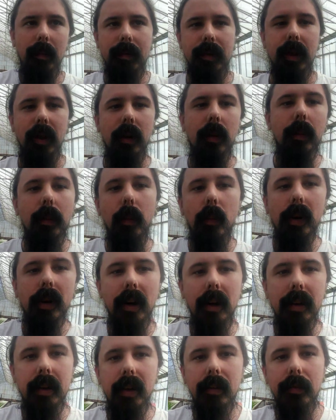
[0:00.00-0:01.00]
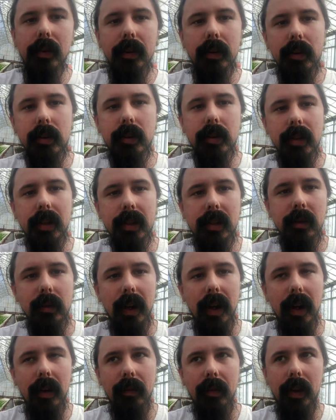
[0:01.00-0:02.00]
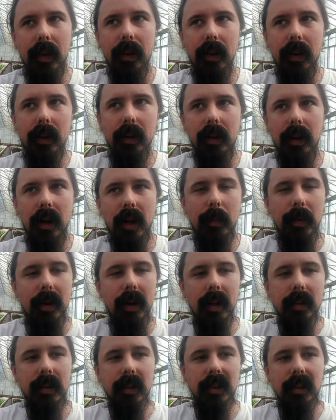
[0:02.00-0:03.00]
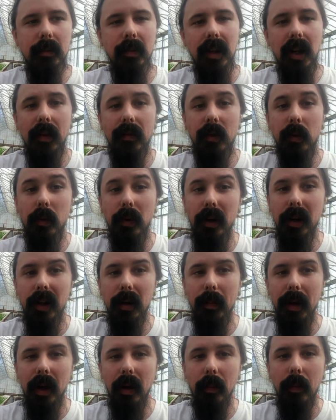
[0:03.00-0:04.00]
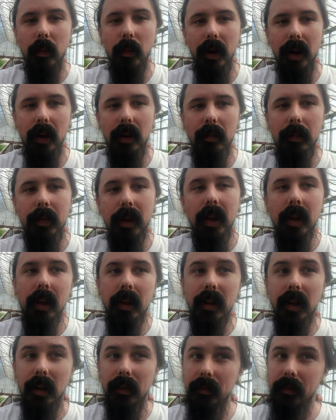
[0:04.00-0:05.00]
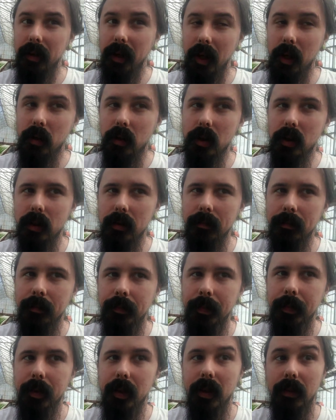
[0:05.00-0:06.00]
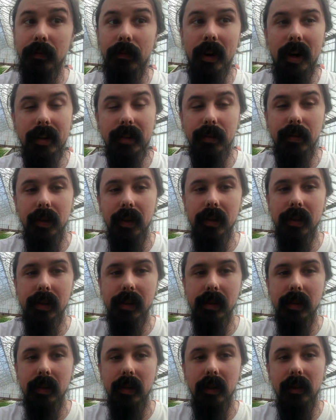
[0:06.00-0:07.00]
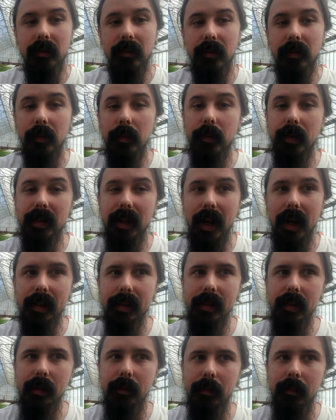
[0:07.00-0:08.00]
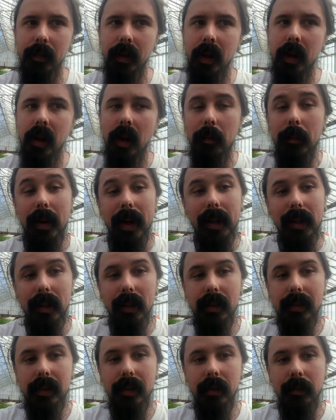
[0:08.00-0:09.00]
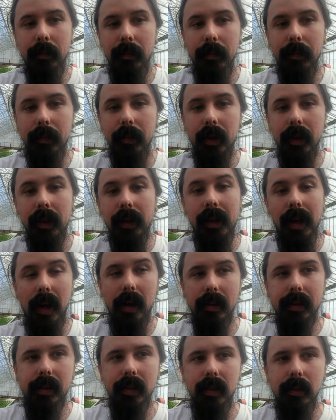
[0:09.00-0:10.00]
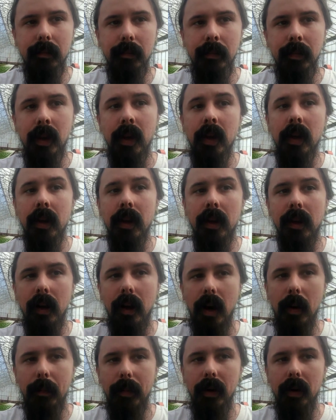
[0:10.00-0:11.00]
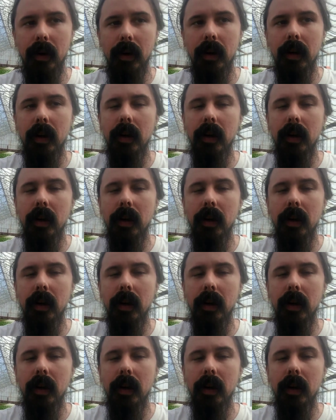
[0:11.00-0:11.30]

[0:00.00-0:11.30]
So what are the different nutrients you have in an aquaponic system you have to worry about? Well, you have nitrogen, you have phosphorus, you have potassium, magnesium, calcium, copper,